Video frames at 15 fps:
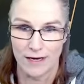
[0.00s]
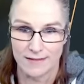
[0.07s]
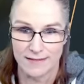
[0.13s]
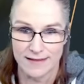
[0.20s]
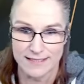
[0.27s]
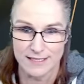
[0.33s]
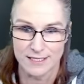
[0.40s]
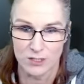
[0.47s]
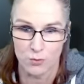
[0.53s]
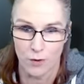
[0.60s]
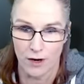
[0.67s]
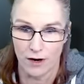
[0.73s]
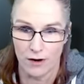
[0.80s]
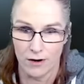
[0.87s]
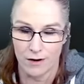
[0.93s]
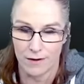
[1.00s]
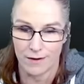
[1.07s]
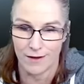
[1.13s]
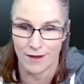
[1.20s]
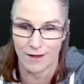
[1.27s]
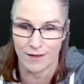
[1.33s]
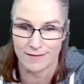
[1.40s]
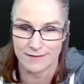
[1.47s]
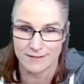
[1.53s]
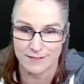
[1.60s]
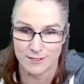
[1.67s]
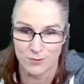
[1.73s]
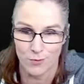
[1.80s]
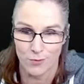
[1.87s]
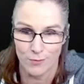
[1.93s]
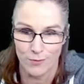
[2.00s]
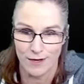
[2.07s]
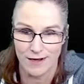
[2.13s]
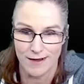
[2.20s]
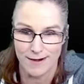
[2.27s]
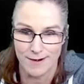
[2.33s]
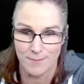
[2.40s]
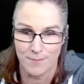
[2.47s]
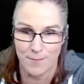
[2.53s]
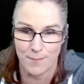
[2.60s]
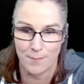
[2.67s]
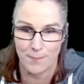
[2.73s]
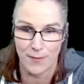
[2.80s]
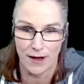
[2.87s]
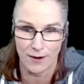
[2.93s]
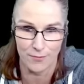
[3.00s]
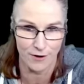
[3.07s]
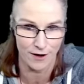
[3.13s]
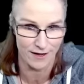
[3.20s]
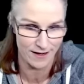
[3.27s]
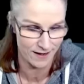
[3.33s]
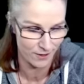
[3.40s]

and this is where, this is where we got him. Bottom right-hand